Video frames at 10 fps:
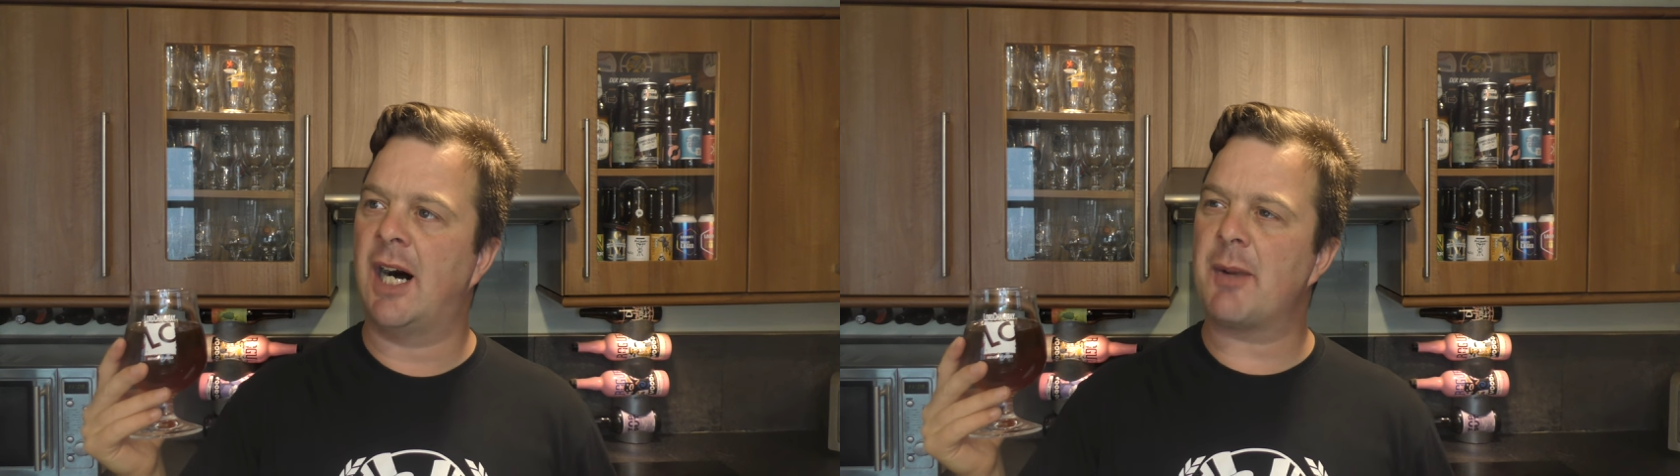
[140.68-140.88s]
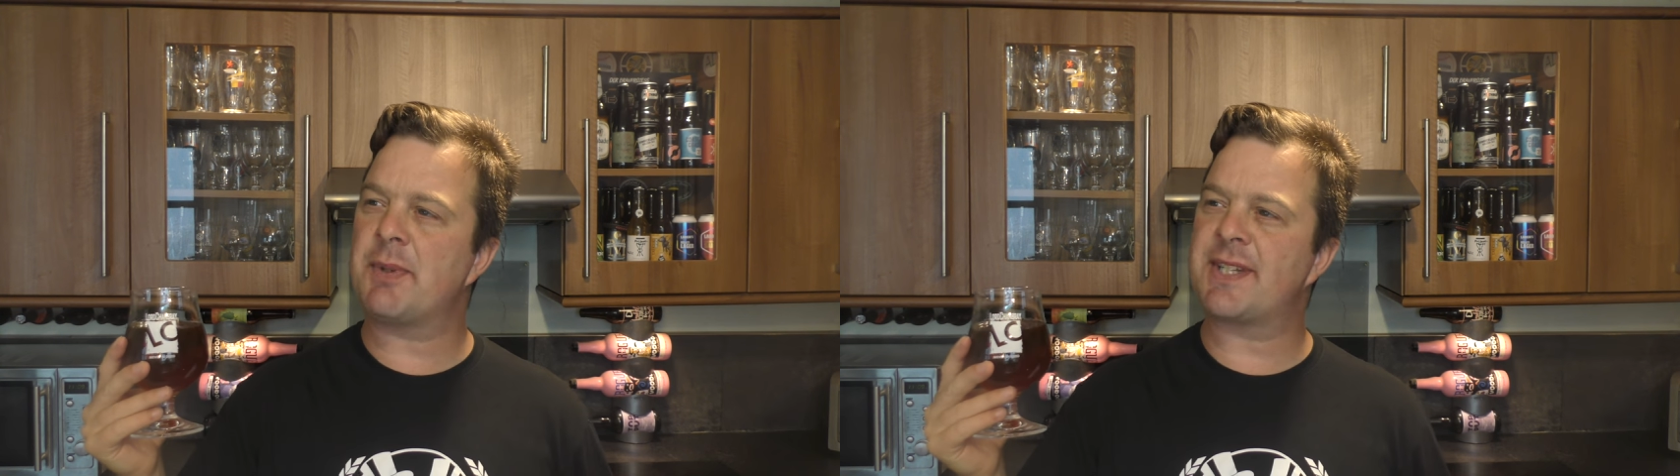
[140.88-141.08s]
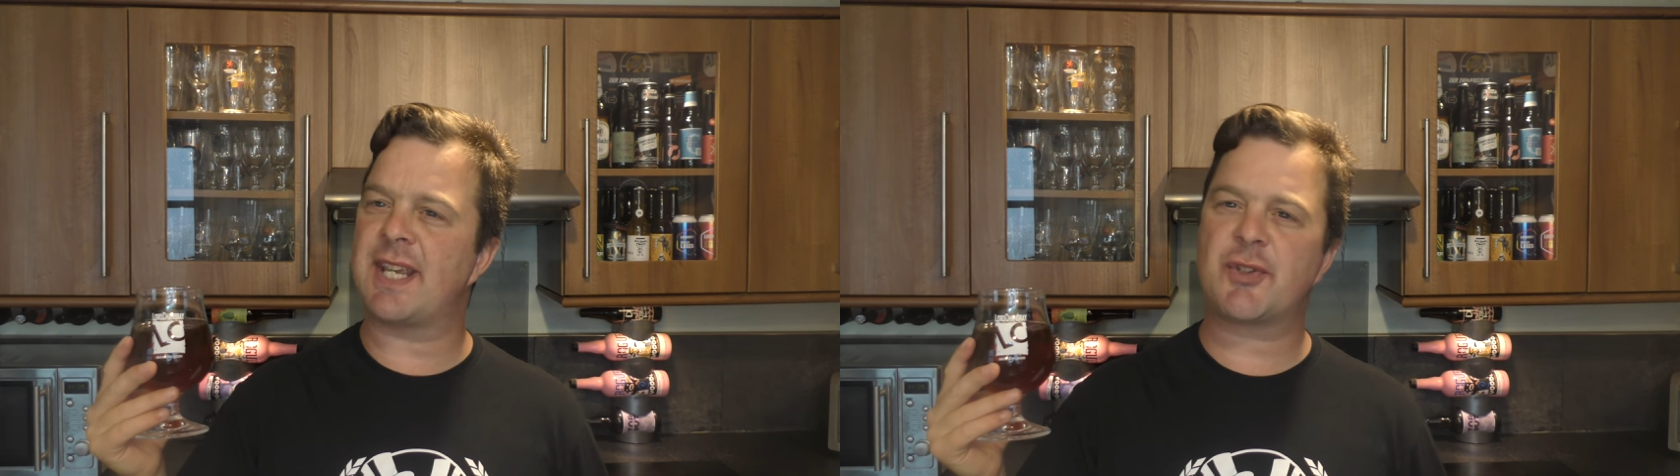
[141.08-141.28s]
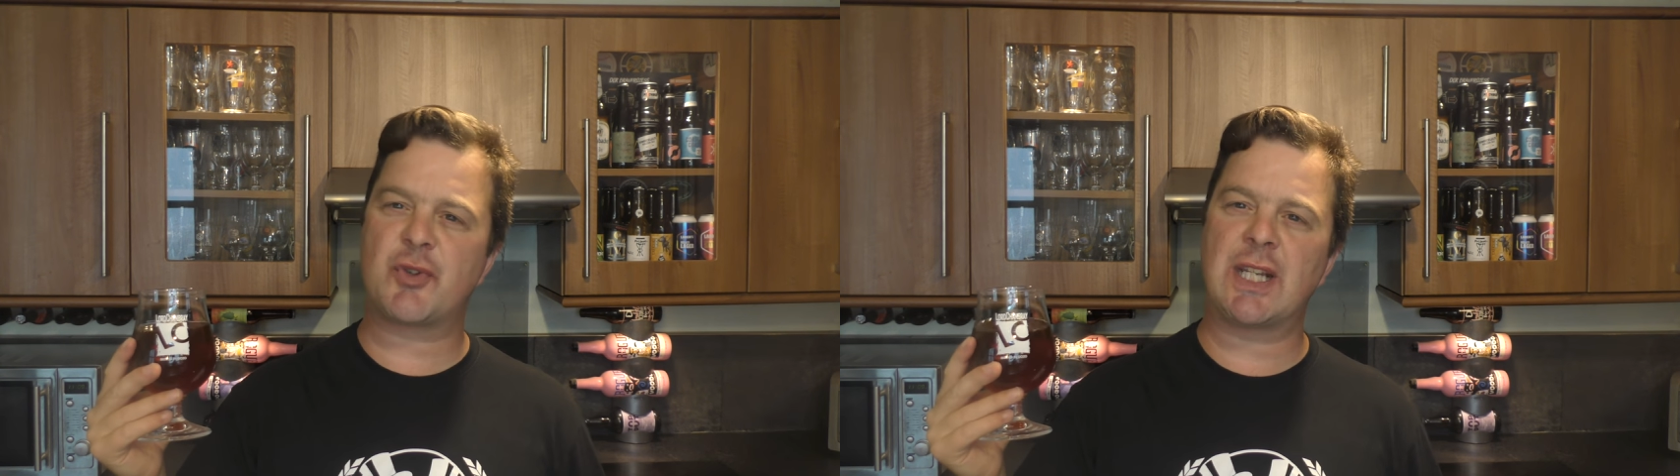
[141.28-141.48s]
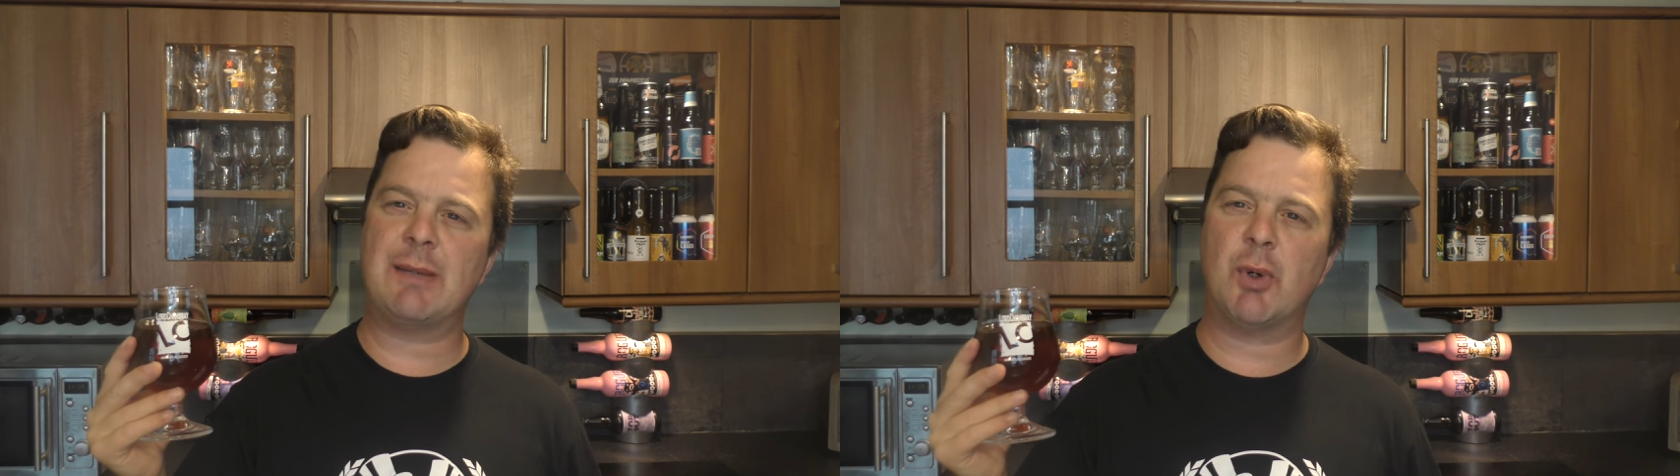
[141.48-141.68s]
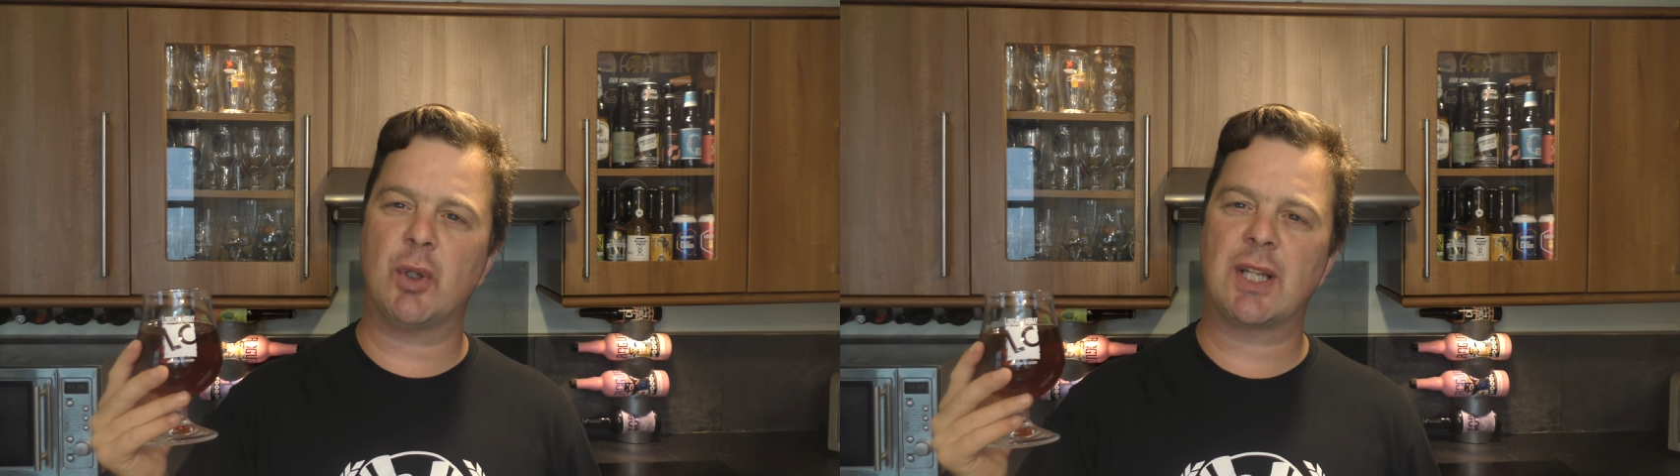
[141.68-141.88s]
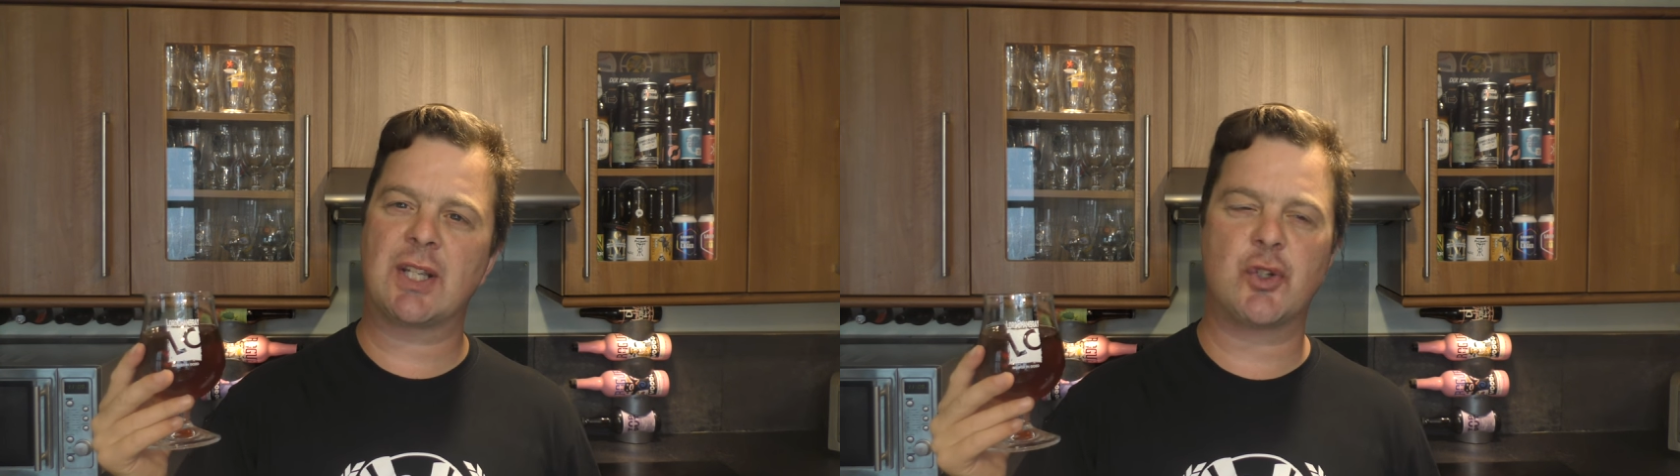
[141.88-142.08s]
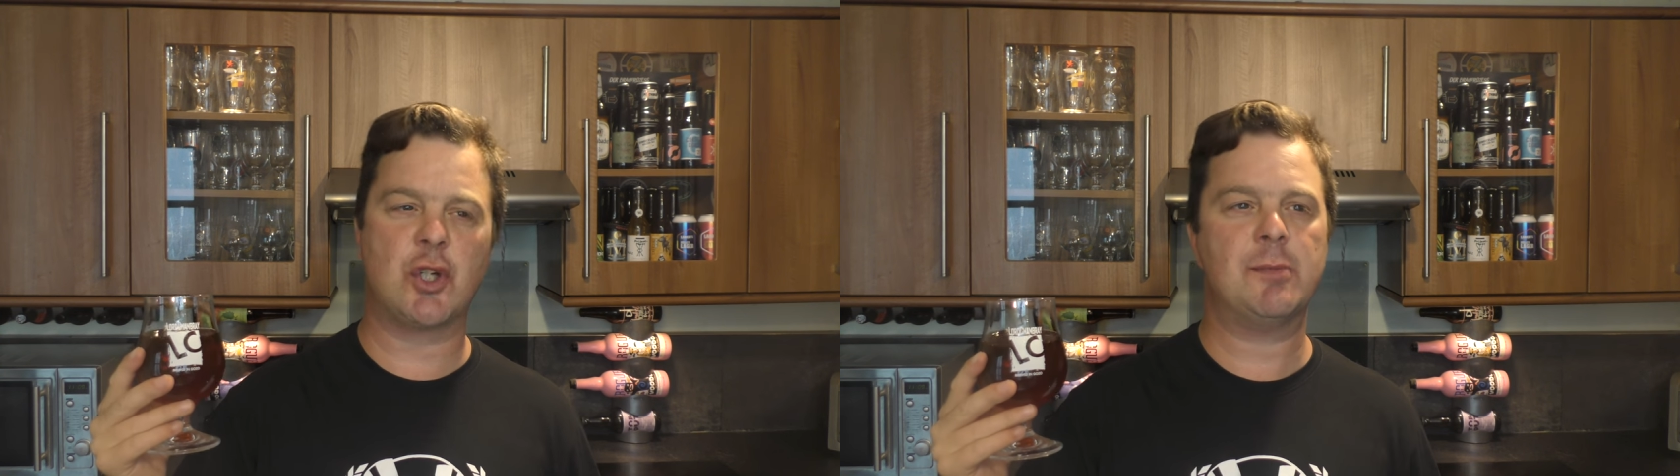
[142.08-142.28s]
I would say it's drinking more like
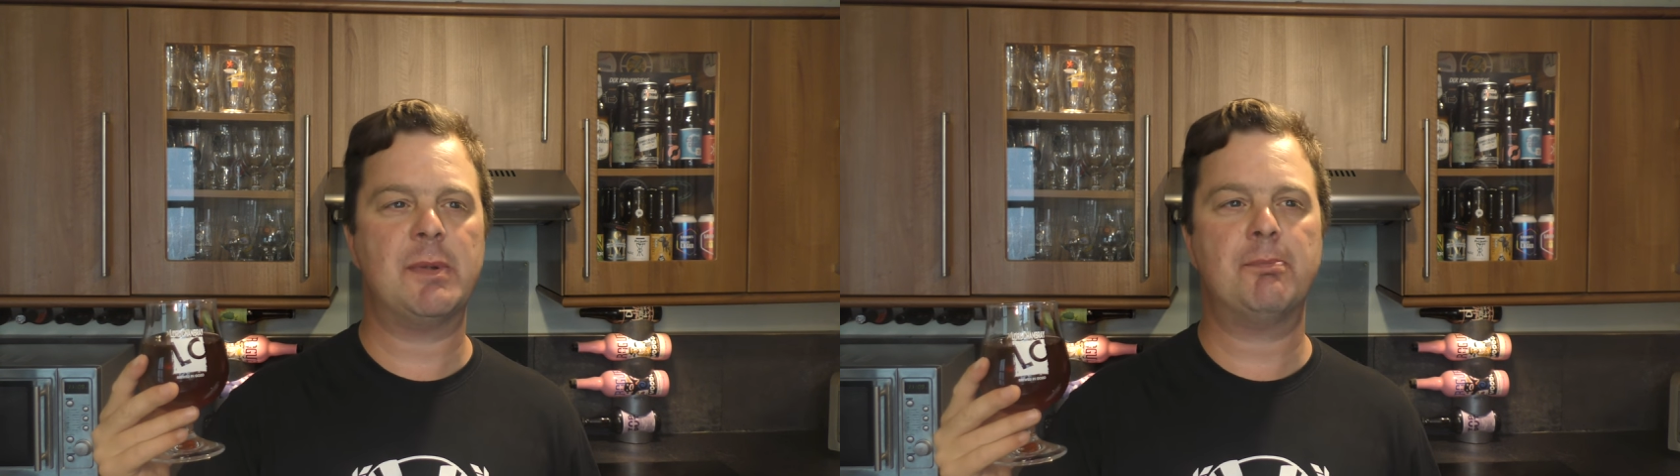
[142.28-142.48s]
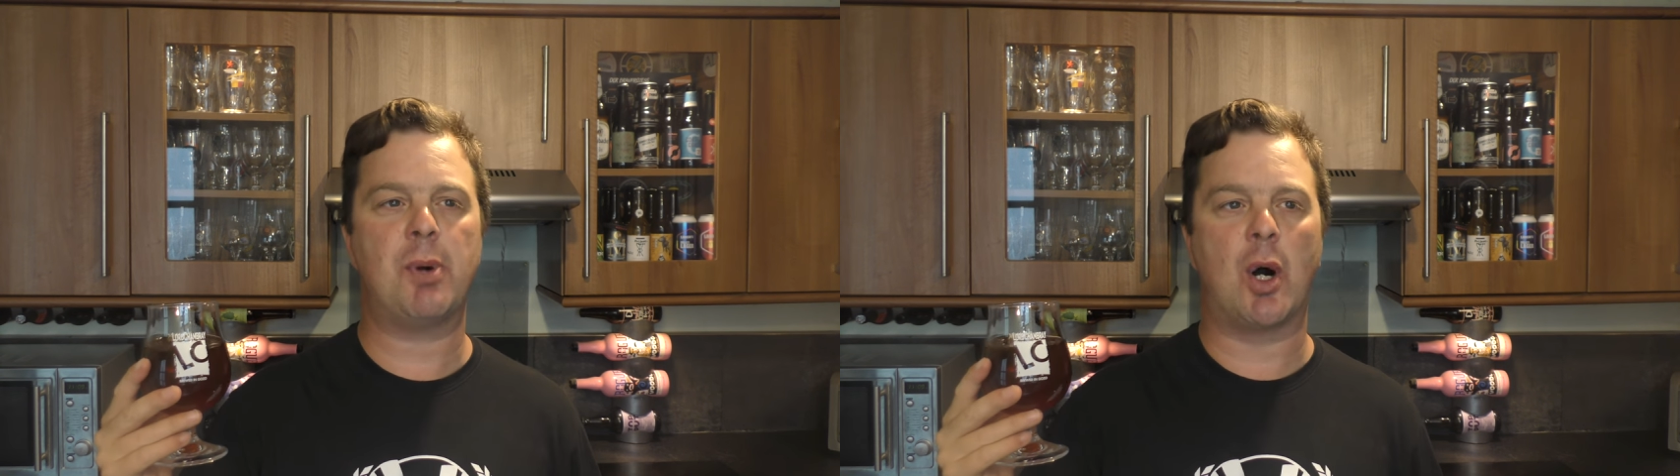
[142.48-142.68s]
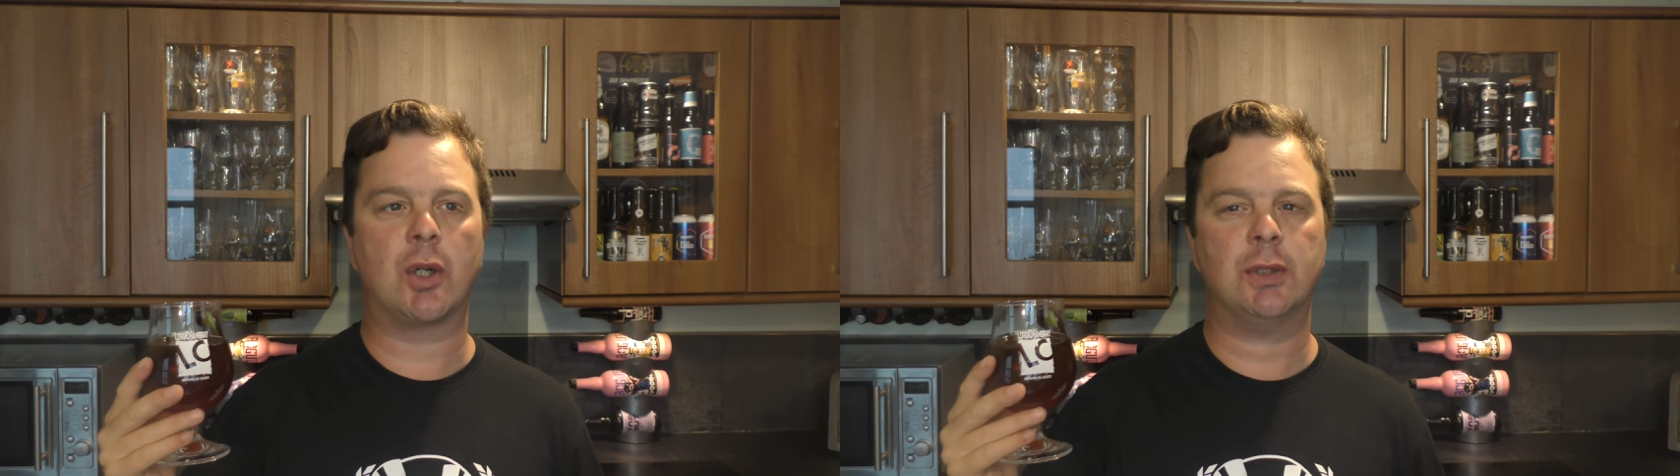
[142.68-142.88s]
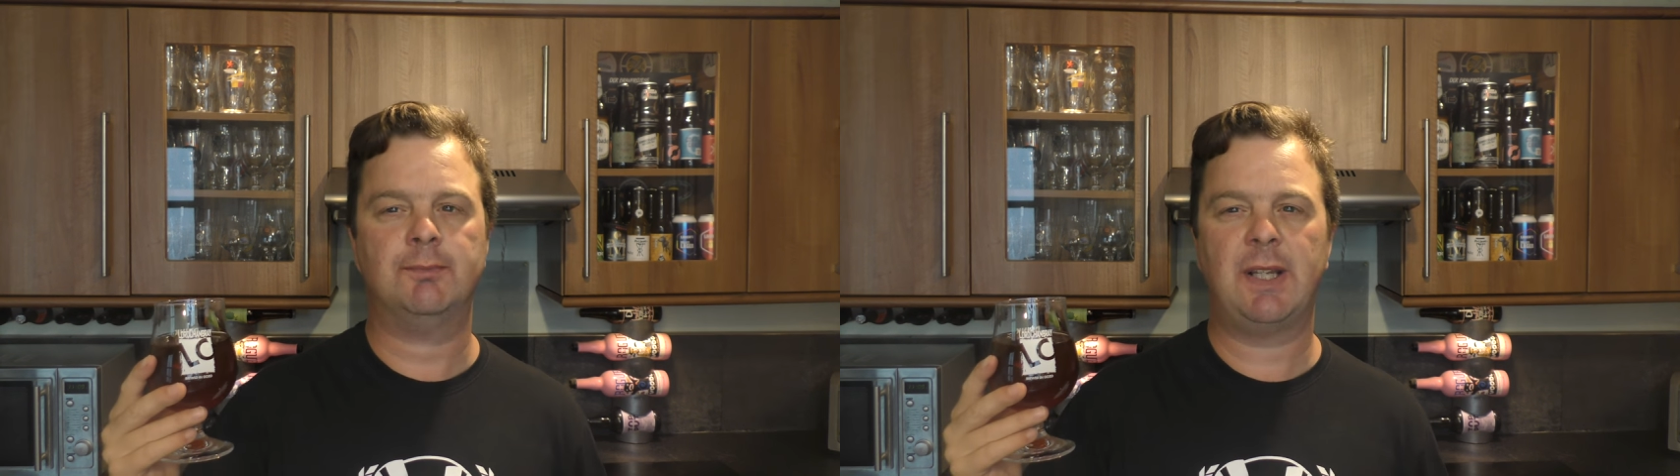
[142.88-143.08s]
a German bock,